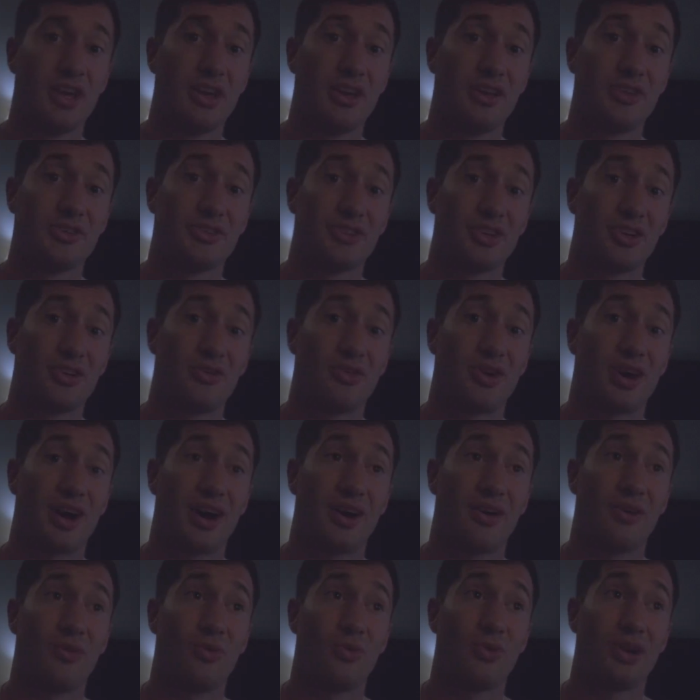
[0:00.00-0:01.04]
So
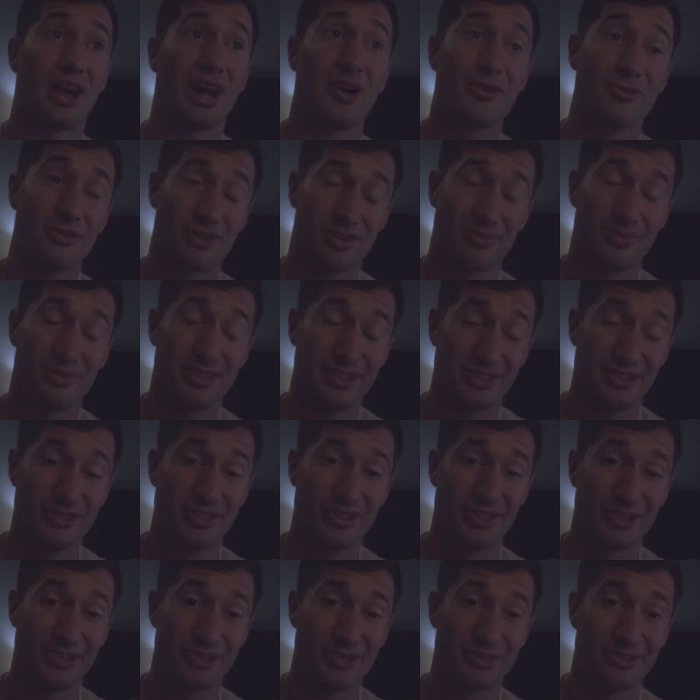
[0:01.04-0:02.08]
what I would recommend that you
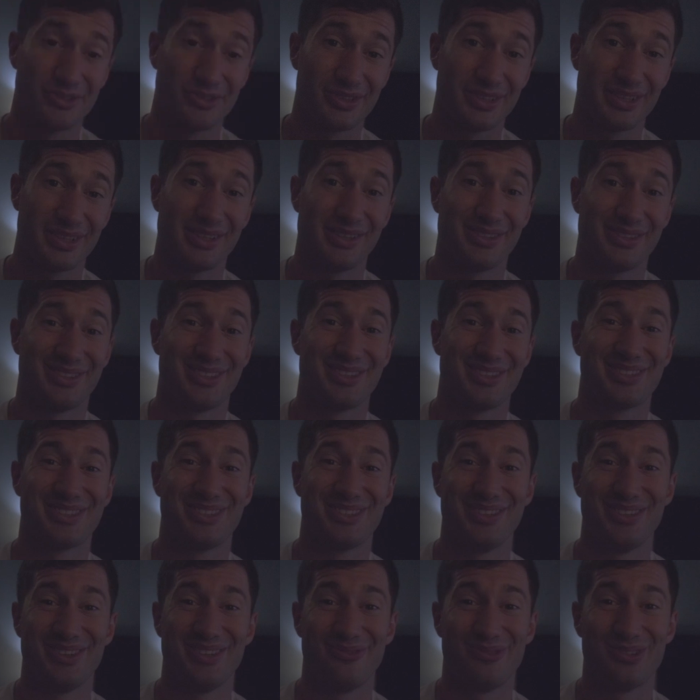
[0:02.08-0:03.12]
do is this:
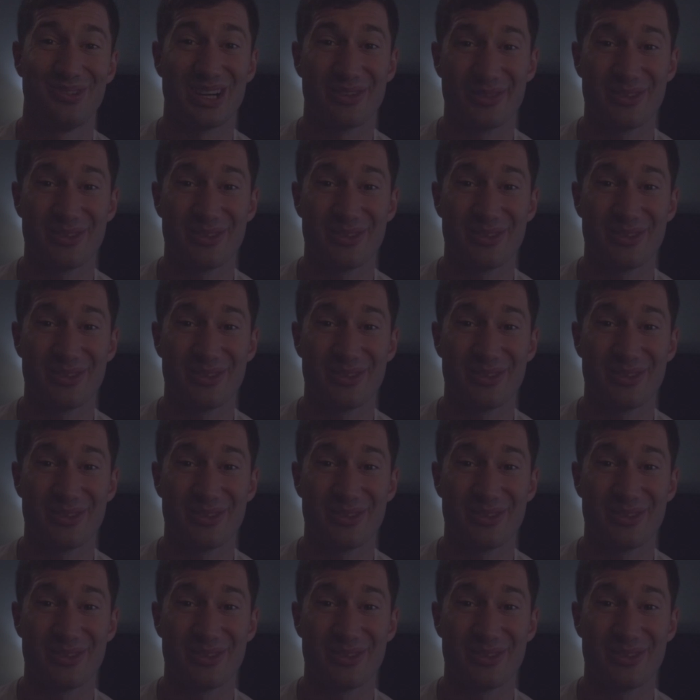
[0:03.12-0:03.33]
wherever